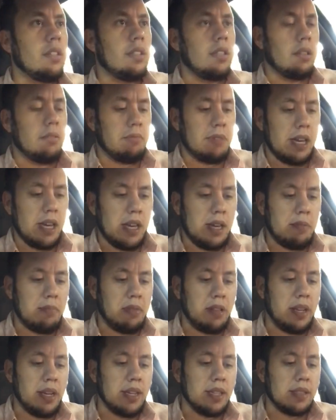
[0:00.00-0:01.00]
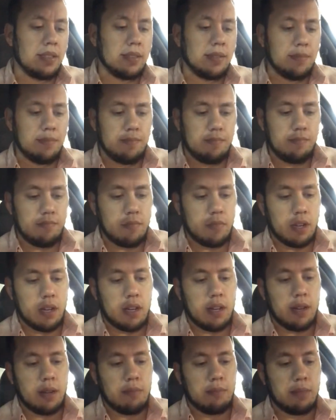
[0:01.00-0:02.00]
the way he plays.
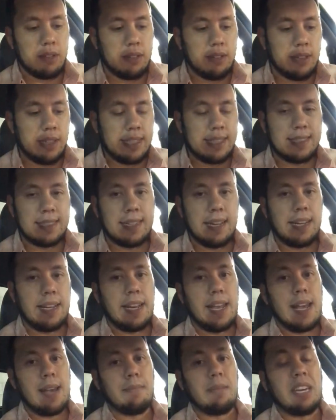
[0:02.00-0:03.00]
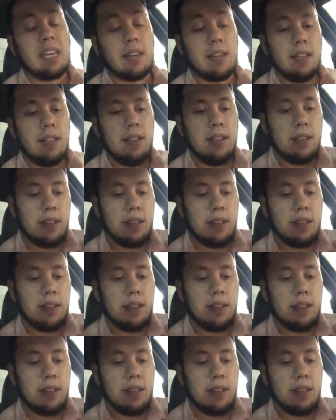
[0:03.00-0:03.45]
A little less dynamic,